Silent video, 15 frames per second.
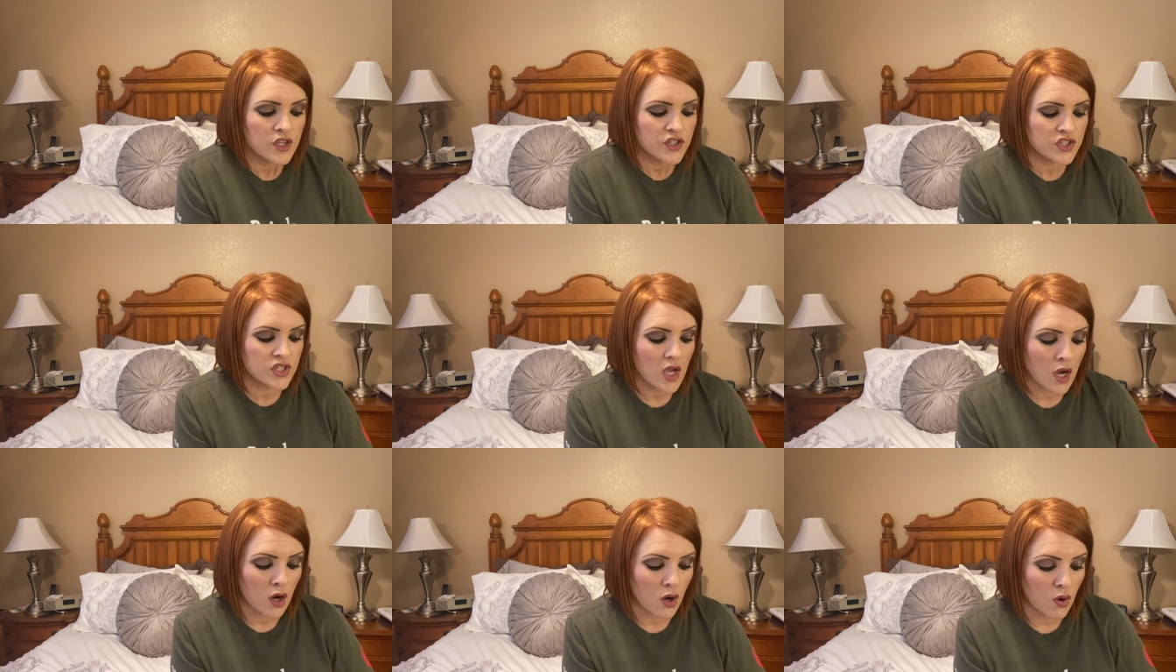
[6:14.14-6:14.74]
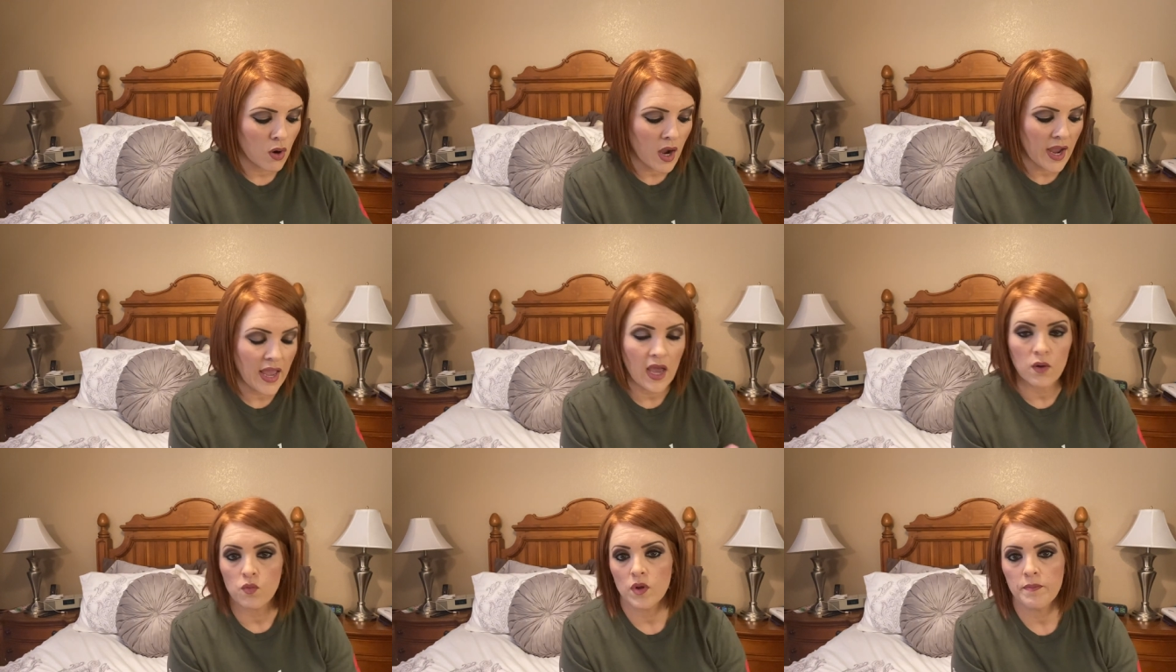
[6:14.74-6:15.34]
So I
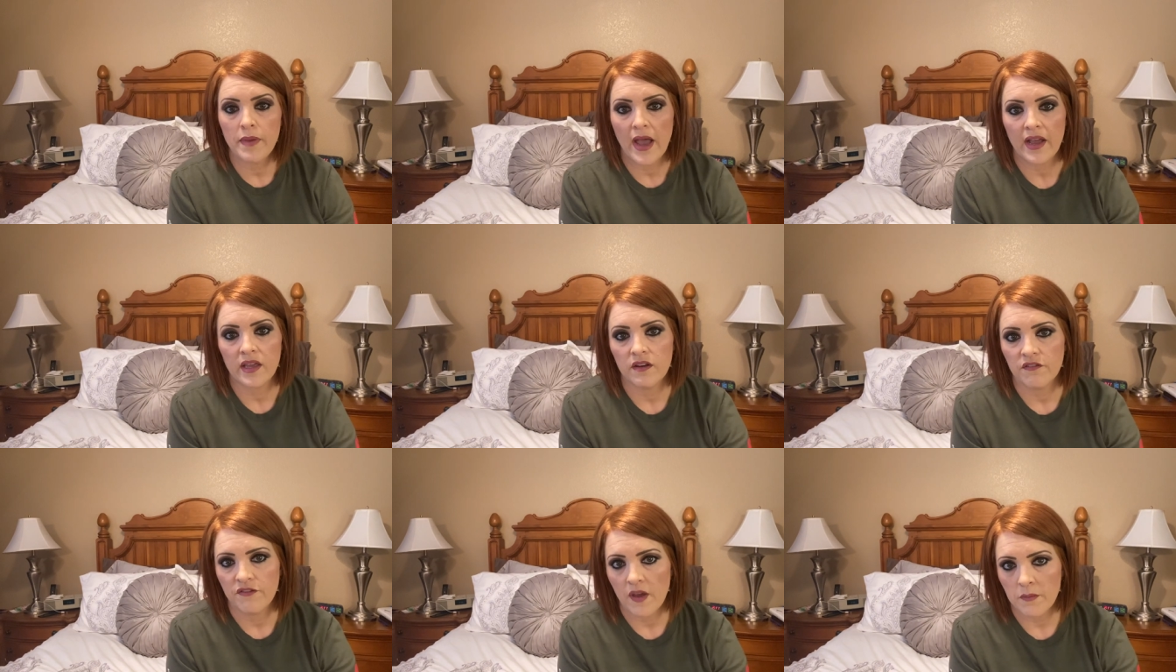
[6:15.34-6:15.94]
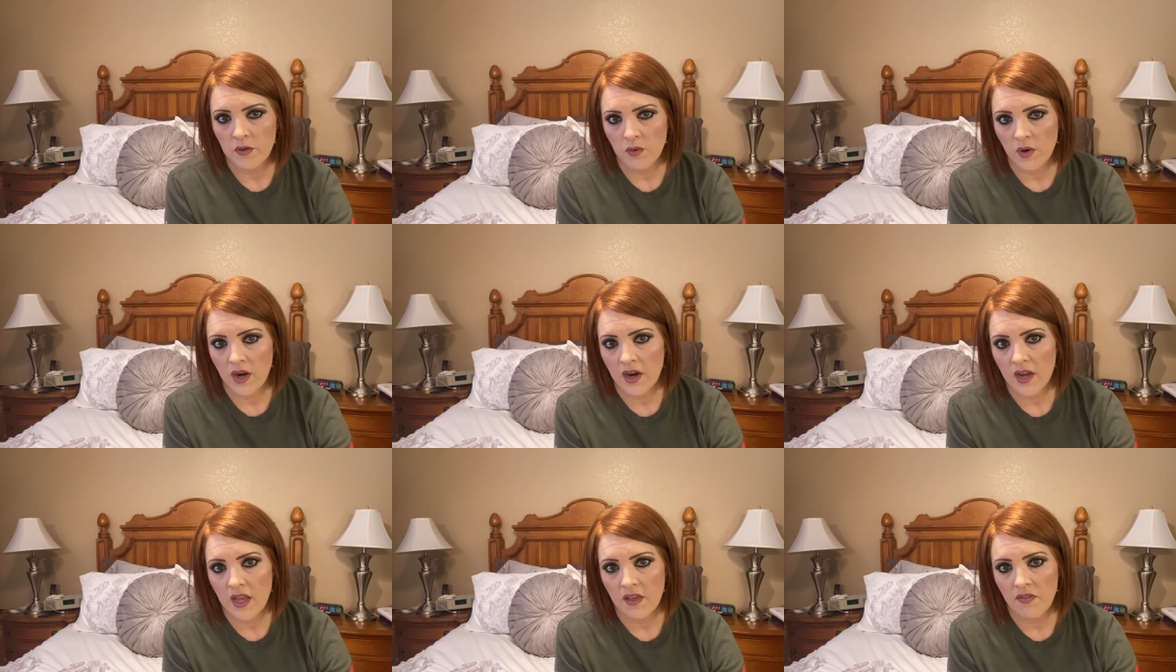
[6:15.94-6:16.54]
had one back in
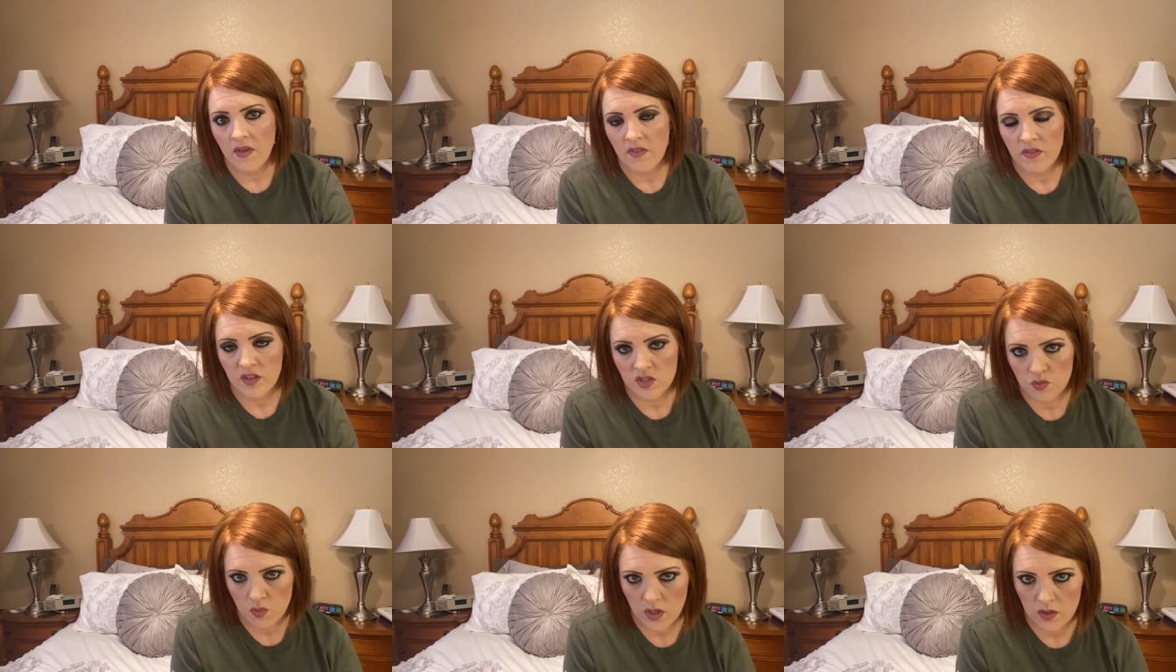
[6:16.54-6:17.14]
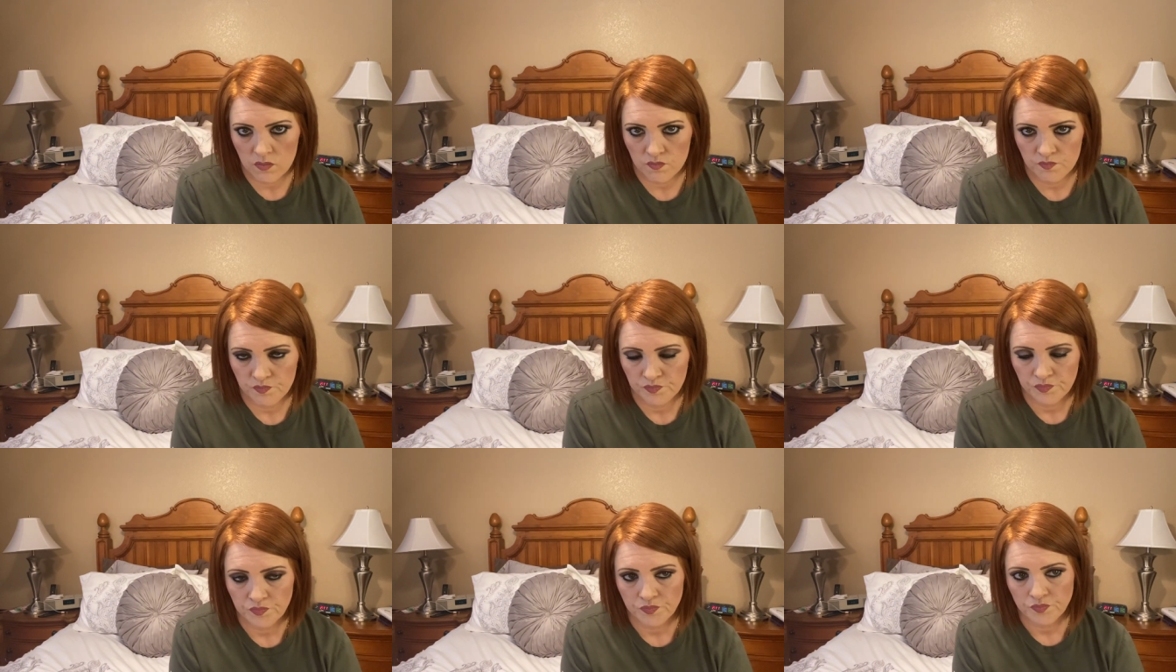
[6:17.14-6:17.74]
February and then this one
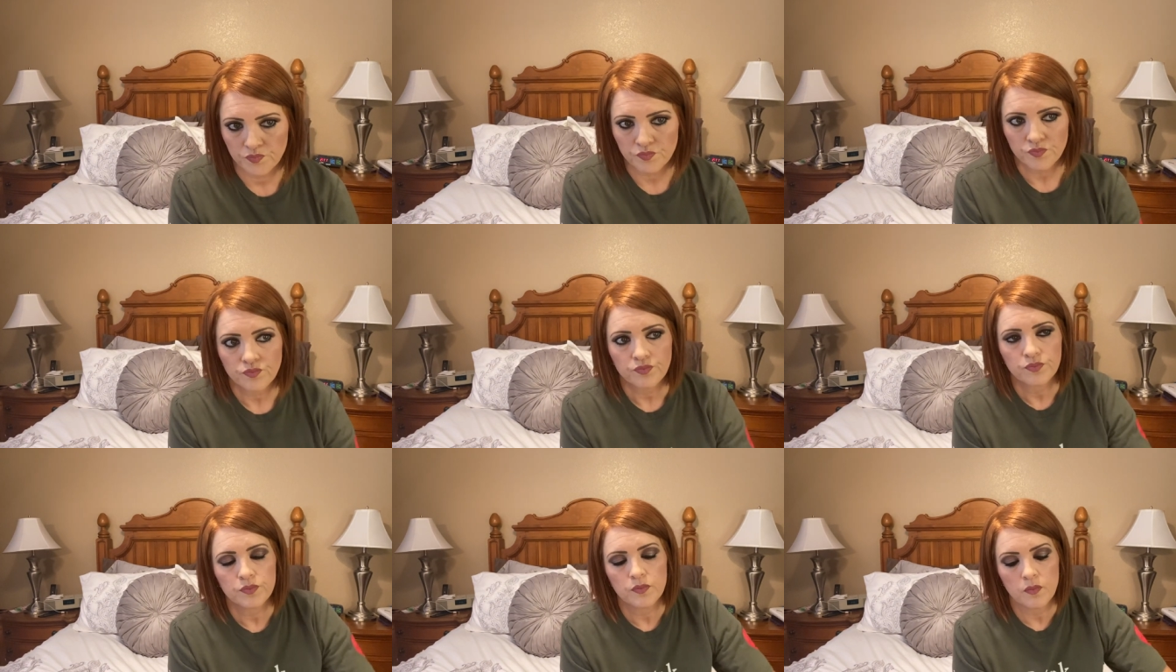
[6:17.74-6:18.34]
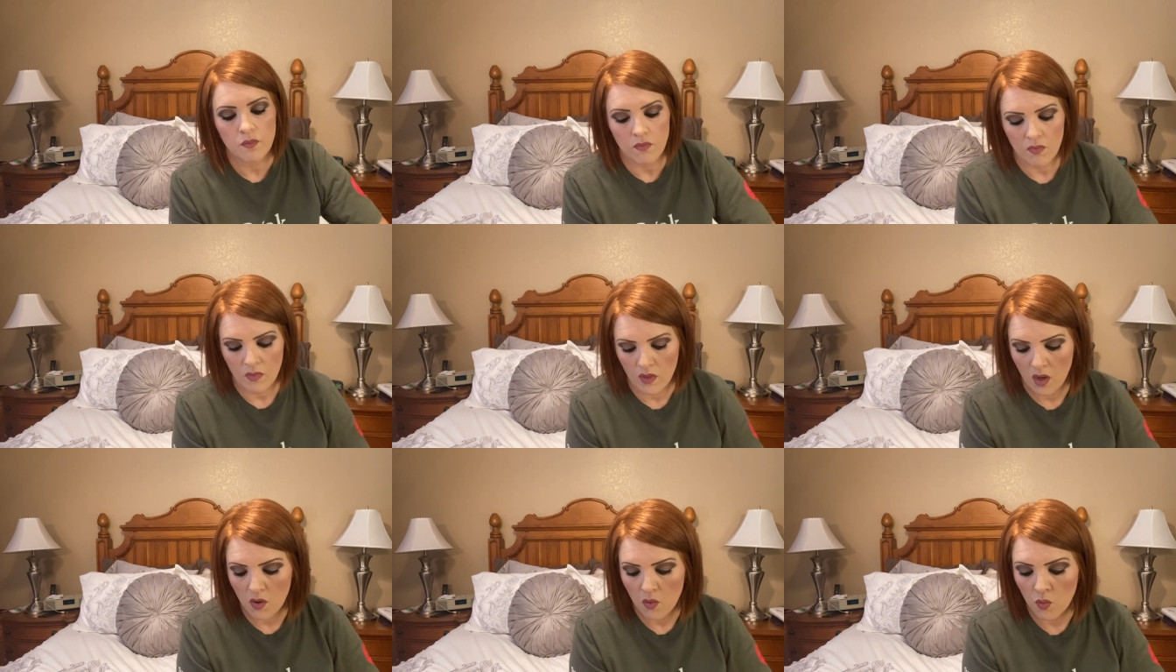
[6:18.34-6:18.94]

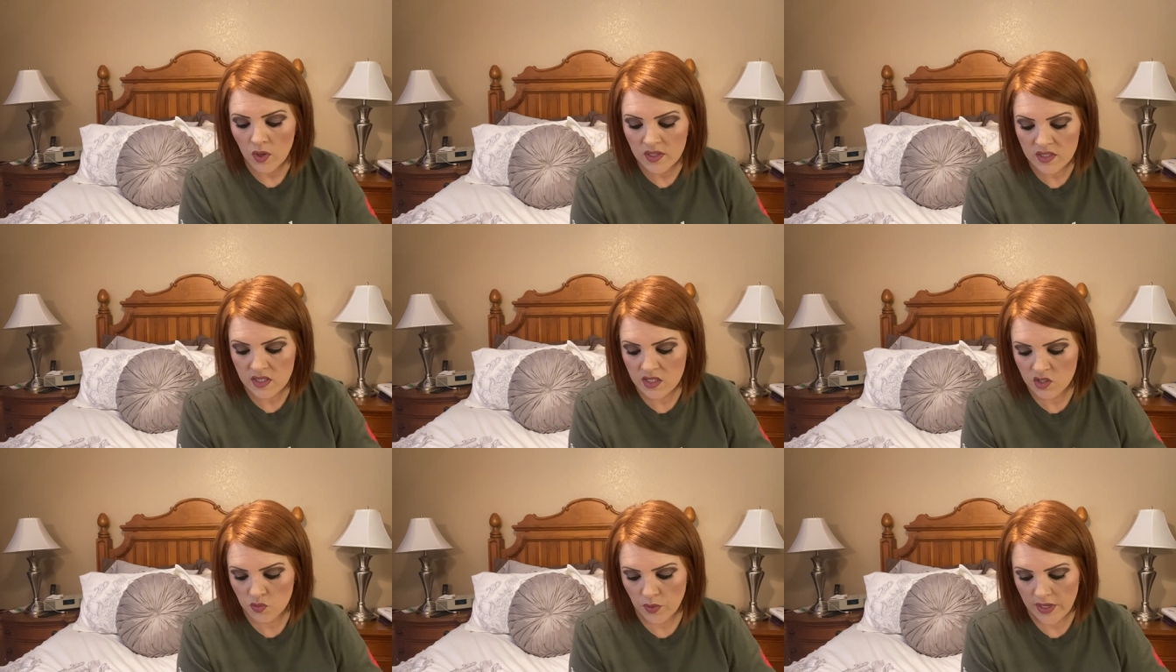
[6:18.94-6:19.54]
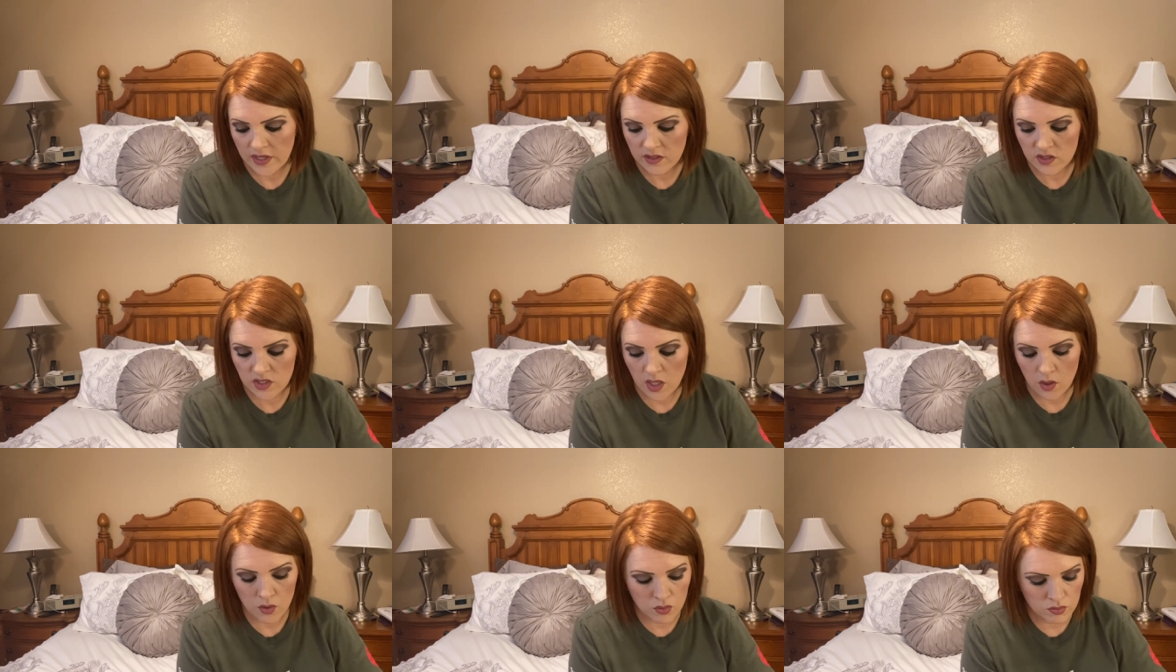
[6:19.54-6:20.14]
was this week.
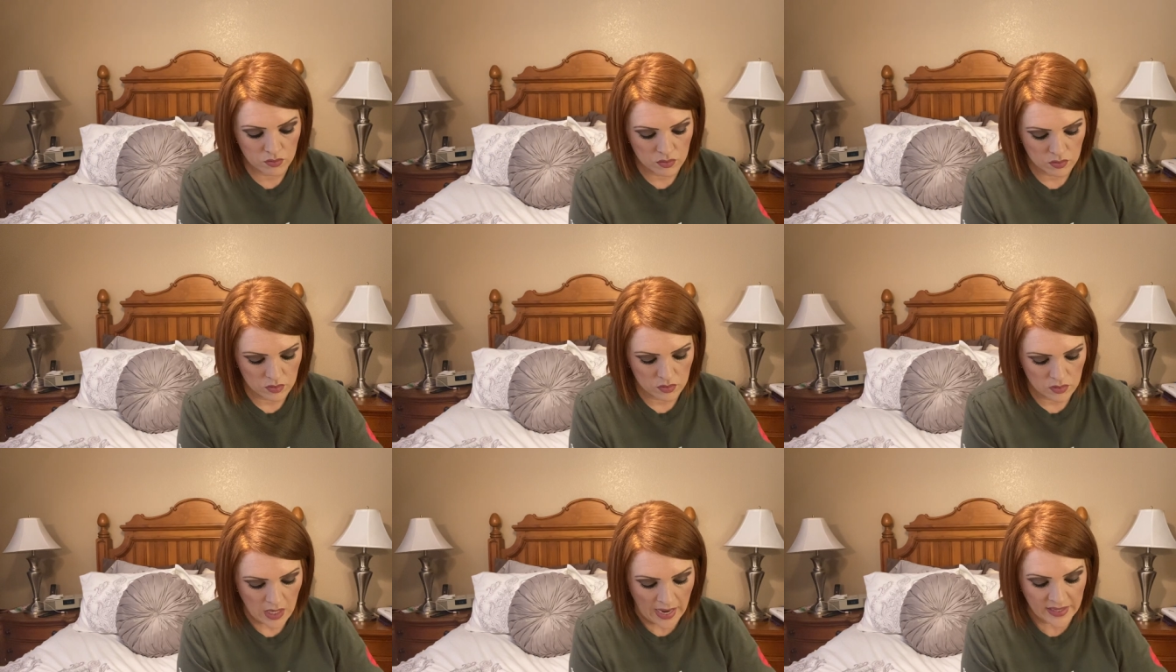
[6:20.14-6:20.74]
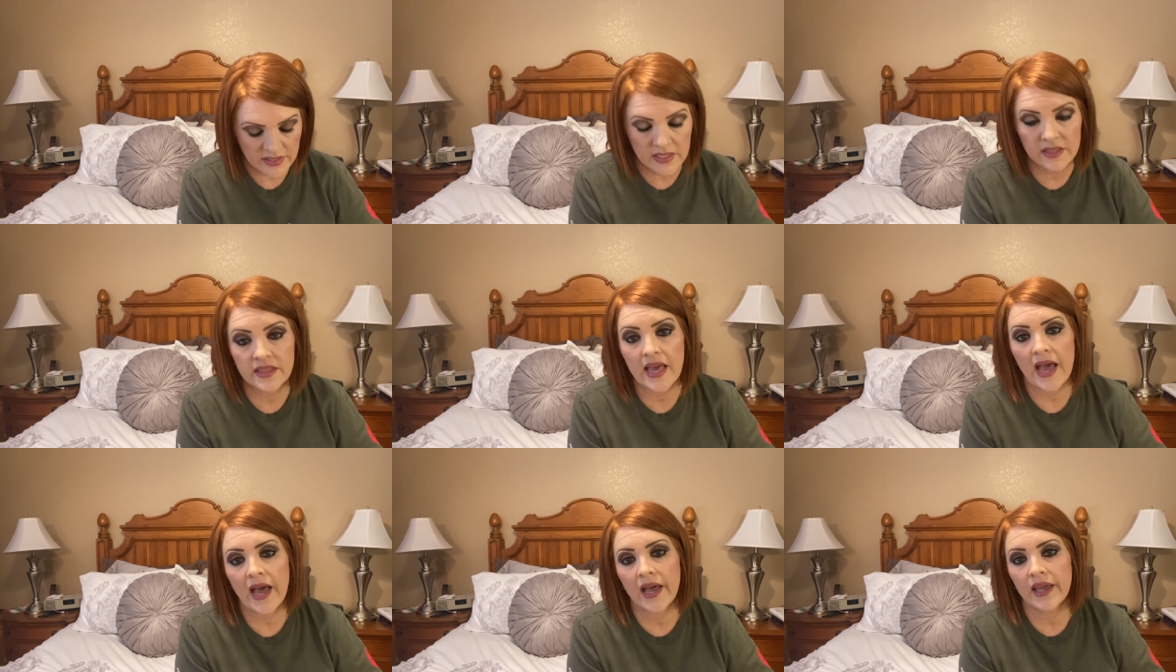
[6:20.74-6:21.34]
So I did
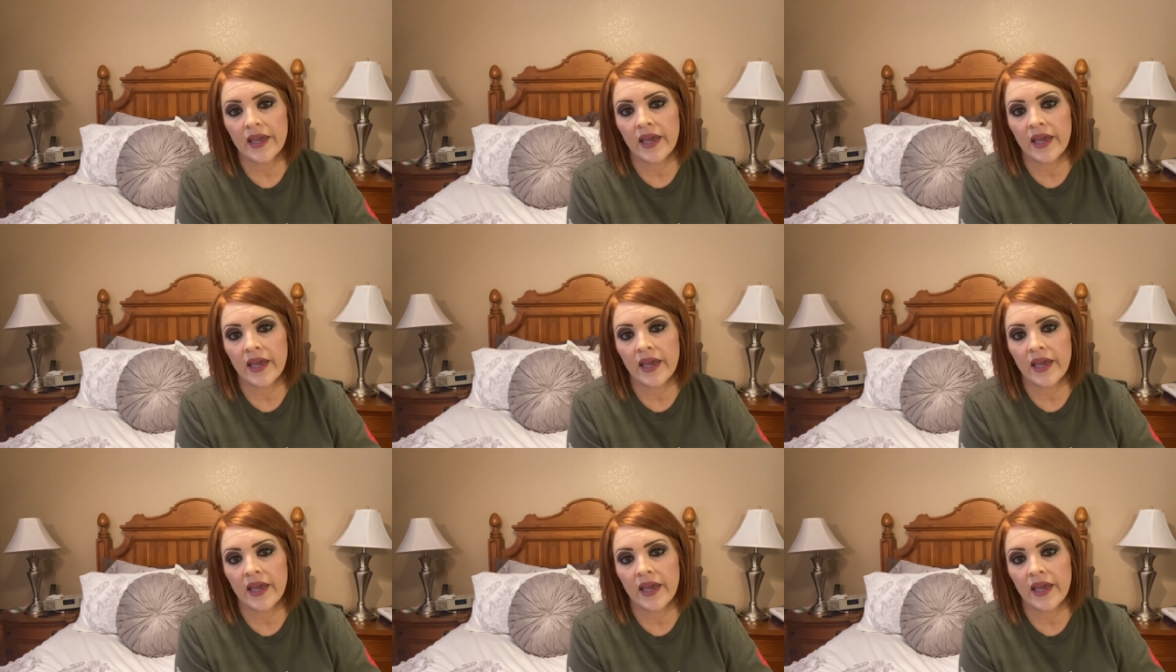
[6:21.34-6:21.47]
that.